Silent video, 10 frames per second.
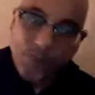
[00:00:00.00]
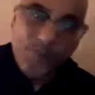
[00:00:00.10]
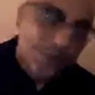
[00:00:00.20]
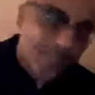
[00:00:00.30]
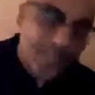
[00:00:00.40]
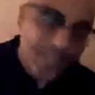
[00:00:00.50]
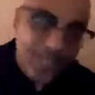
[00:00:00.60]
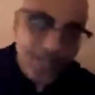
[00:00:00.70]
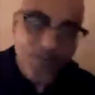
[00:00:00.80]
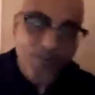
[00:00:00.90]
be playing the
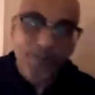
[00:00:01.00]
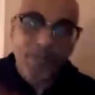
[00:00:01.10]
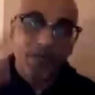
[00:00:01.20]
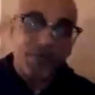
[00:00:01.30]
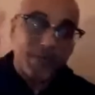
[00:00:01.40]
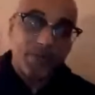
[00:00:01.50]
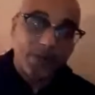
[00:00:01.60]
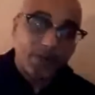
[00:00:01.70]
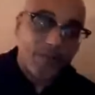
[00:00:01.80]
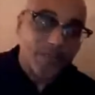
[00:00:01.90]
game, we'll be playing
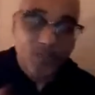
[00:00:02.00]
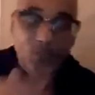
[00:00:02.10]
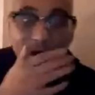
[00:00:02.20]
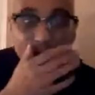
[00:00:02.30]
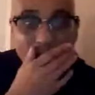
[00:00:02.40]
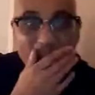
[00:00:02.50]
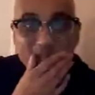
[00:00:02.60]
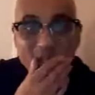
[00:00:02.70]
the business the right way.